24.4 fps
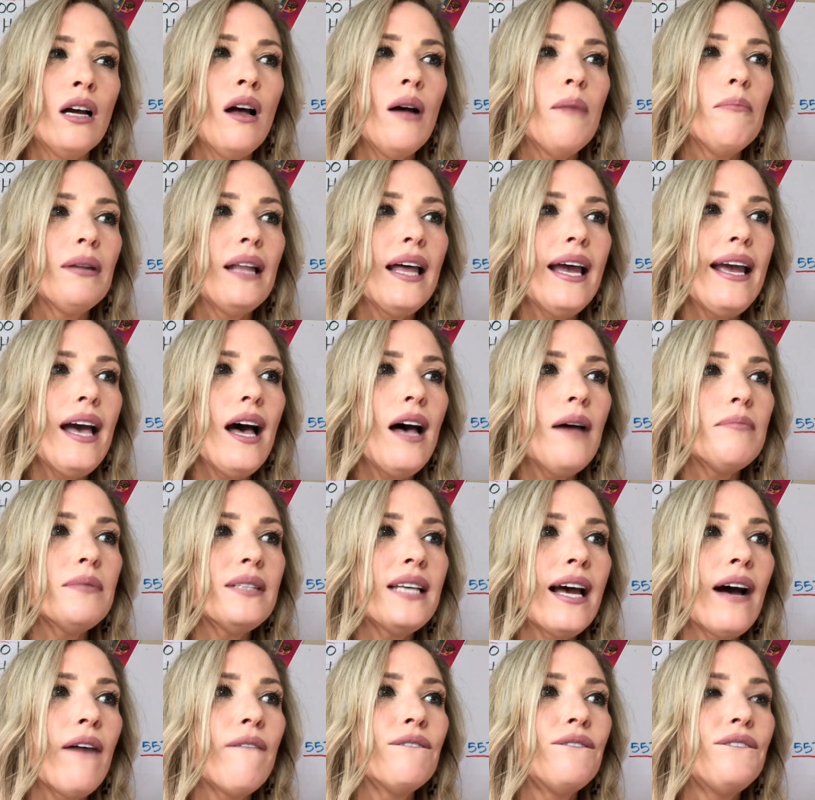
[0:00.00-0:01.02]
play
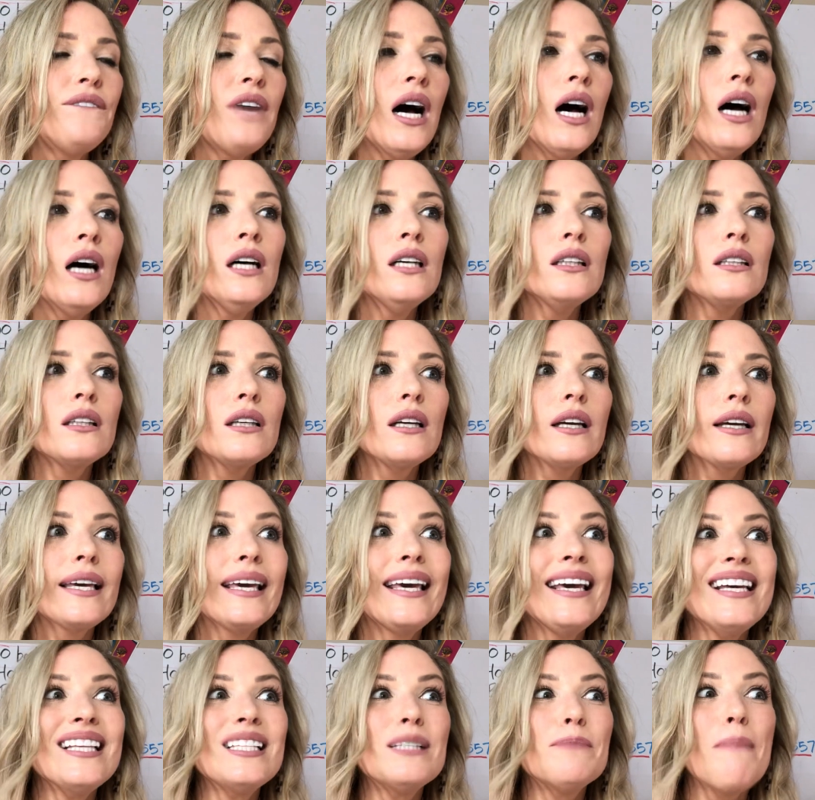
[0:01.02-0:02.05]
Uptown Funk,
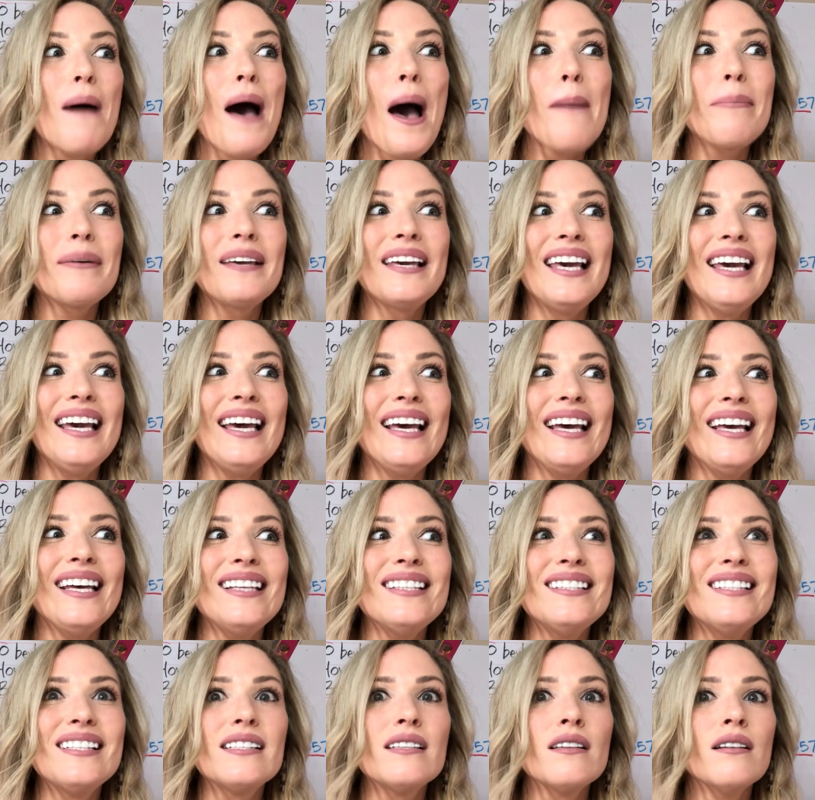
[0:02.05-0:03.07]
Kids Bop
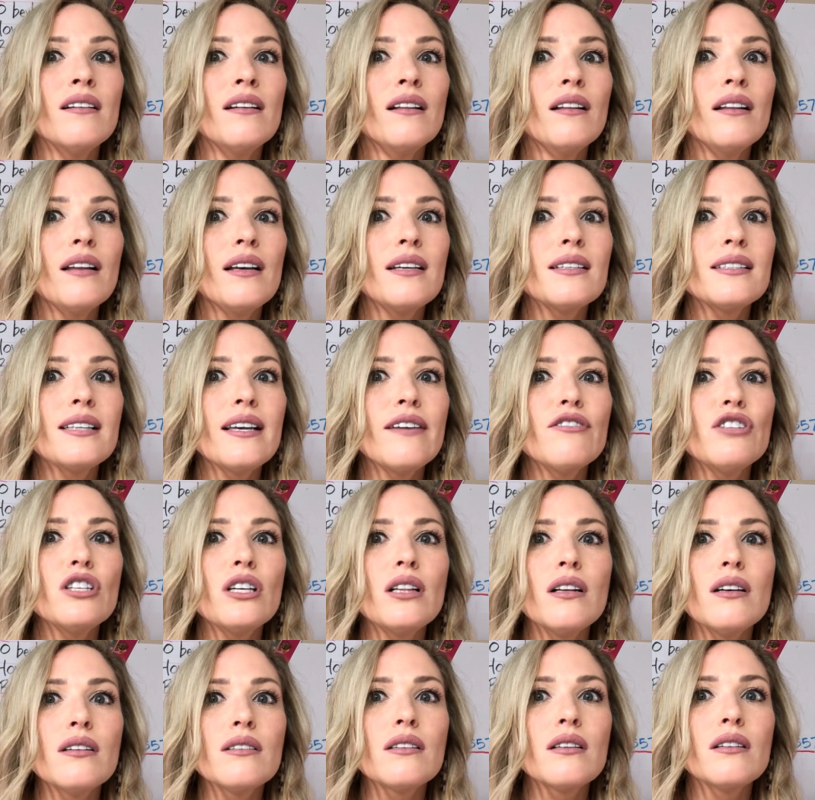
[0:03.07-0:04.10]
Kids. Let's see if she
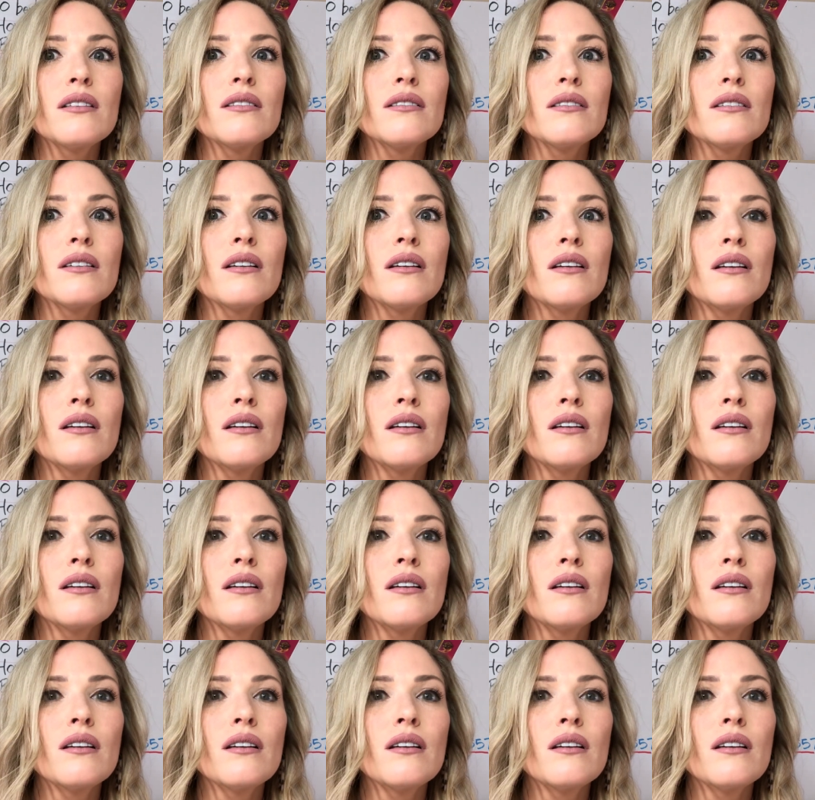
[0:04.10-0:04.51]
listens.